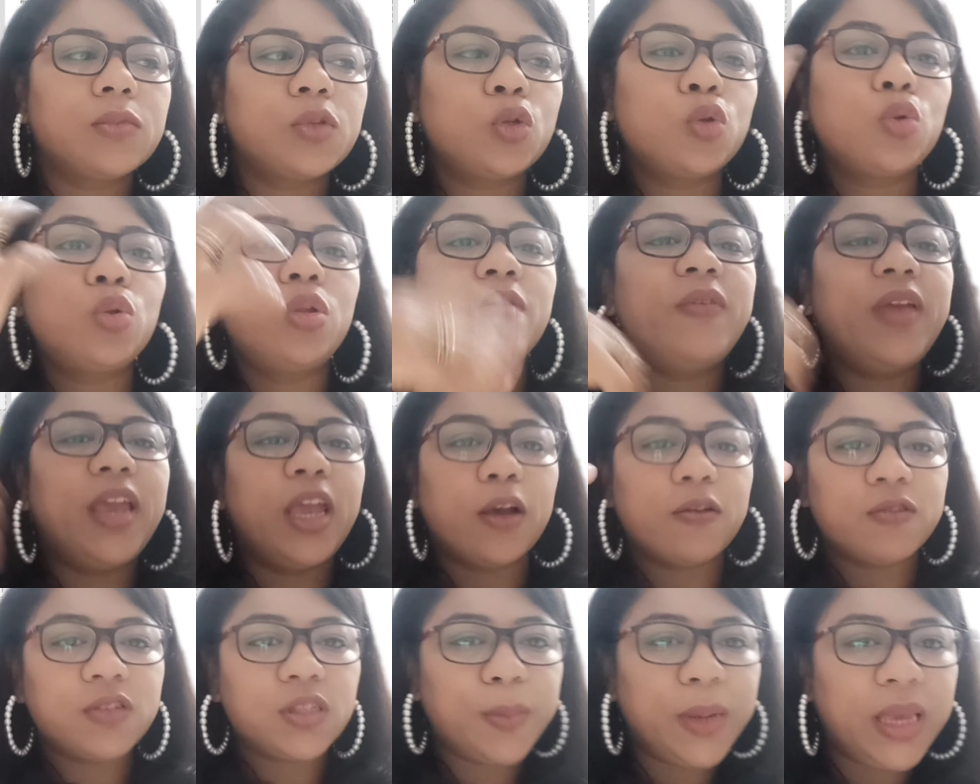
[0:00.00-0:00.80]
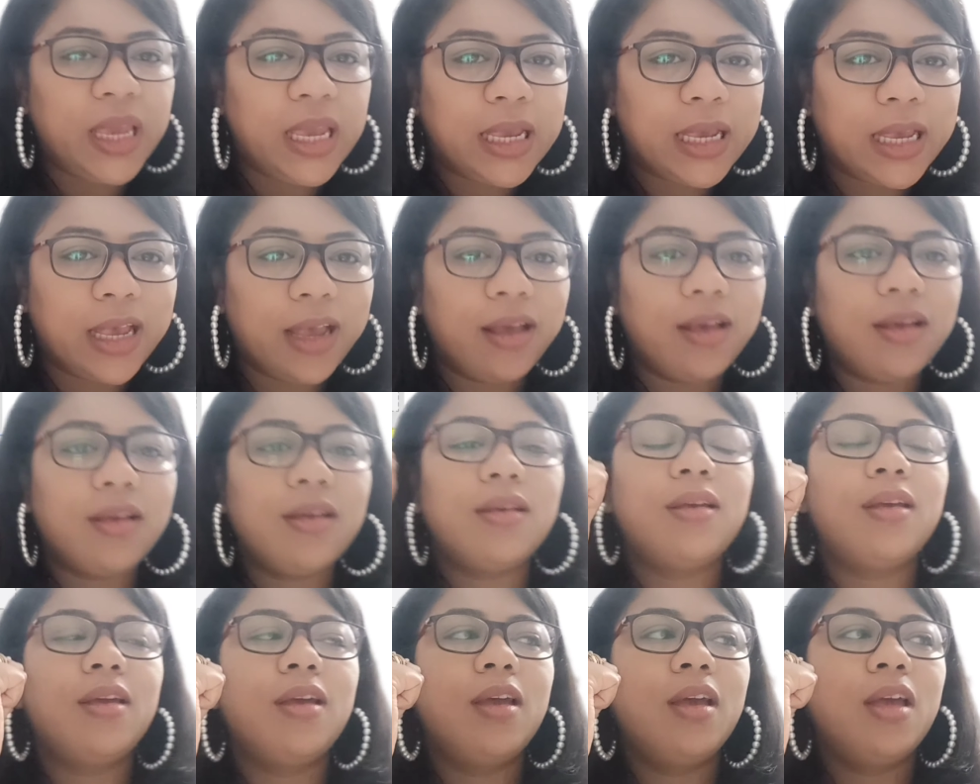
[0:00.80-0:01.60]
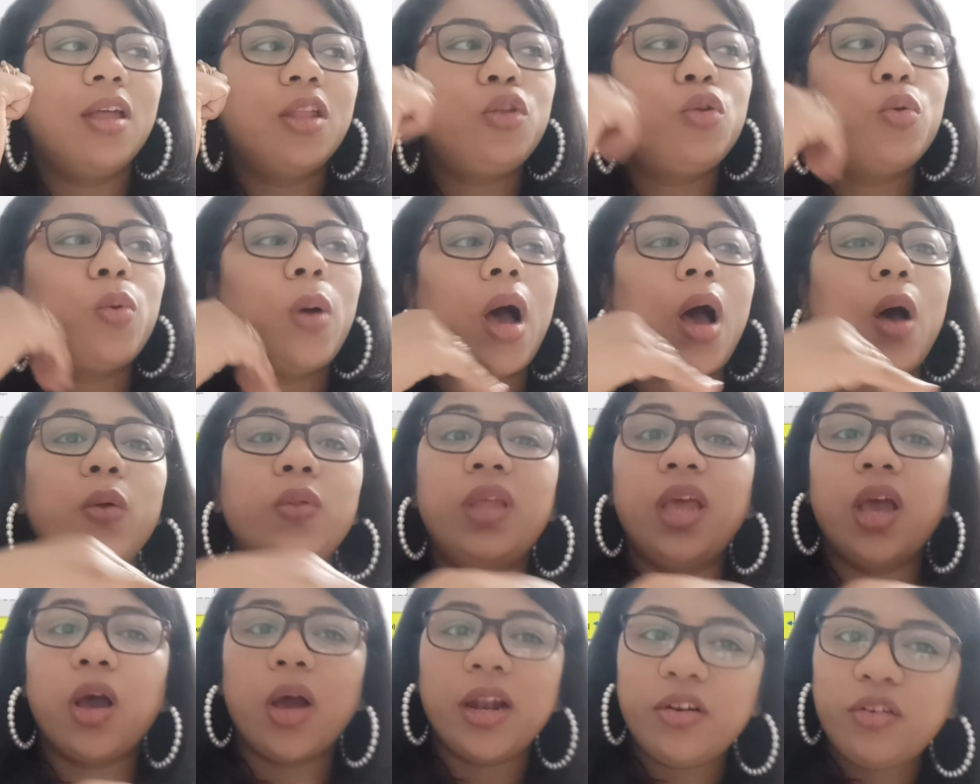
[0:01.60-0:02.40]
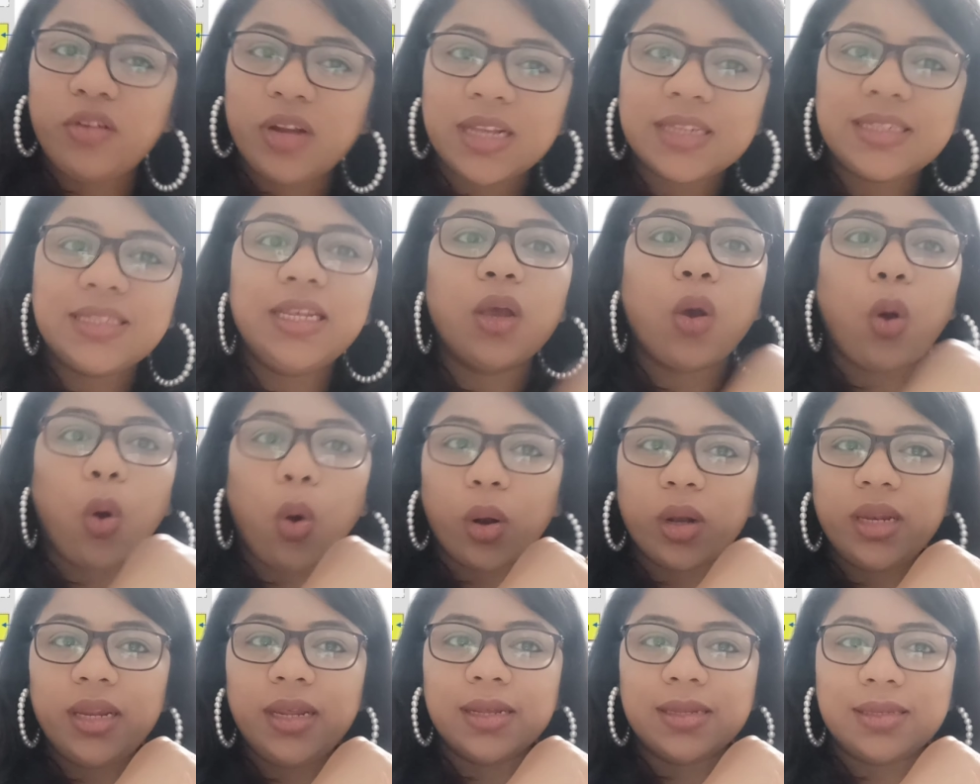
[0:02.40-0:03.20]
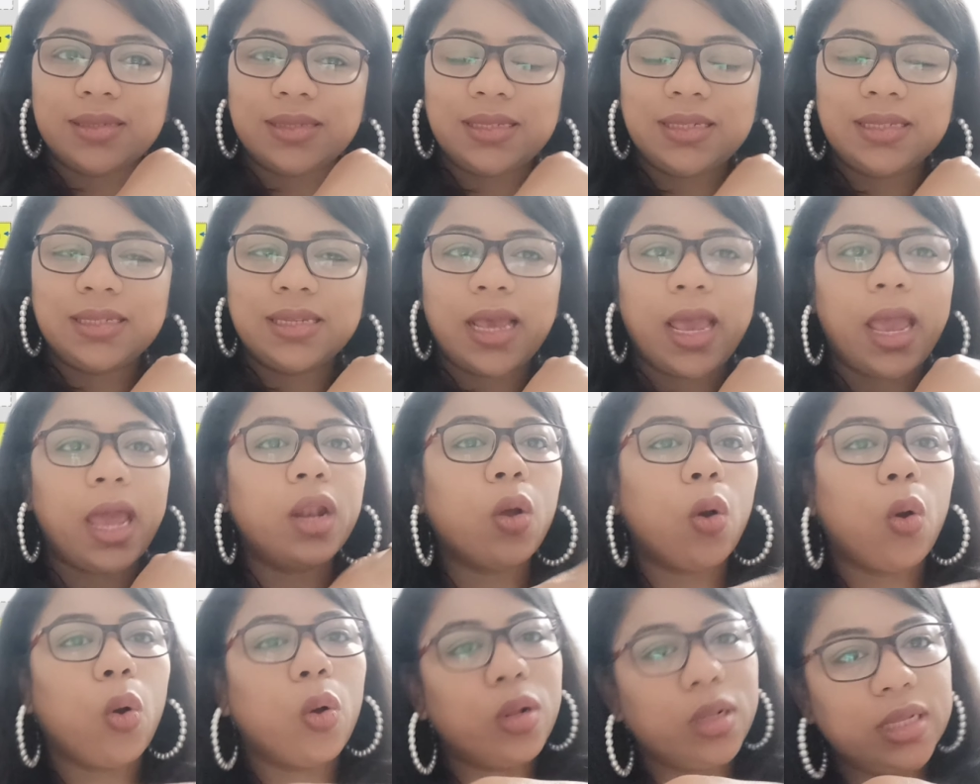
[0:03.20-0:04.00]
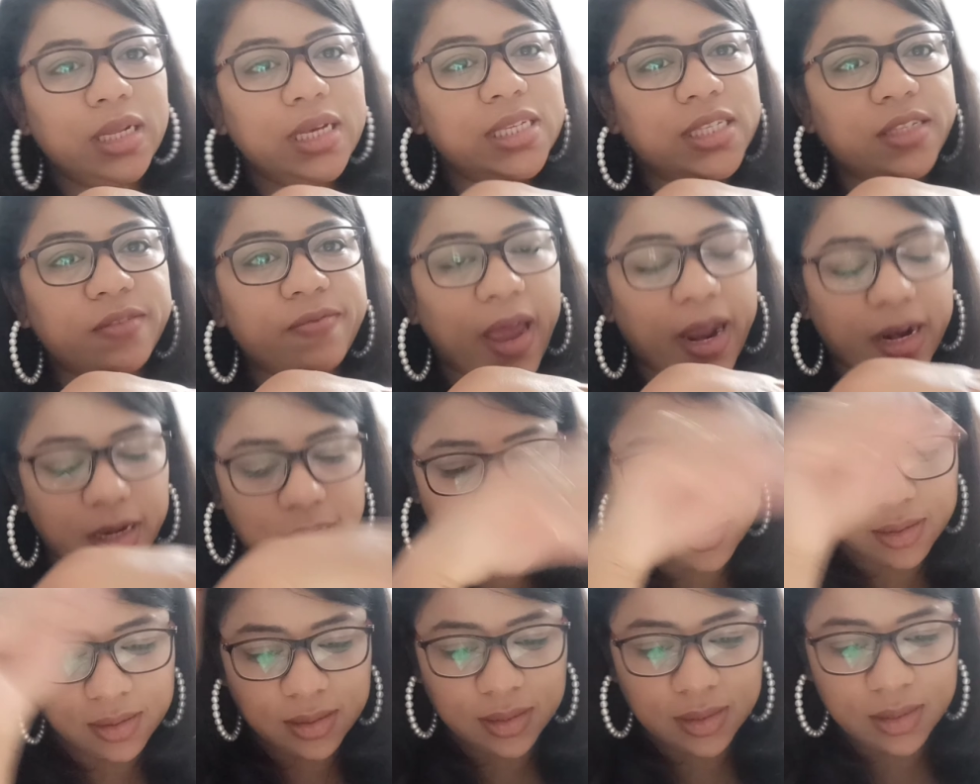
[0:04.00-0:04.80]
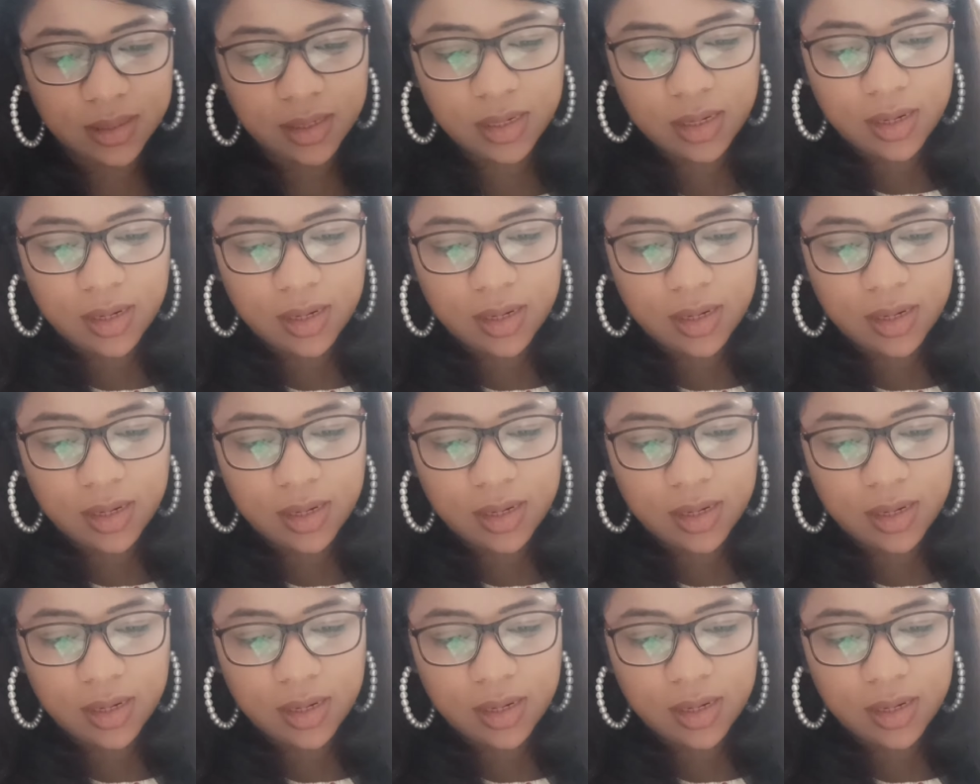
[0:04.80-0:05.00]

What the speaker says: through the way of speaking, through how they address the audience, and all these factors.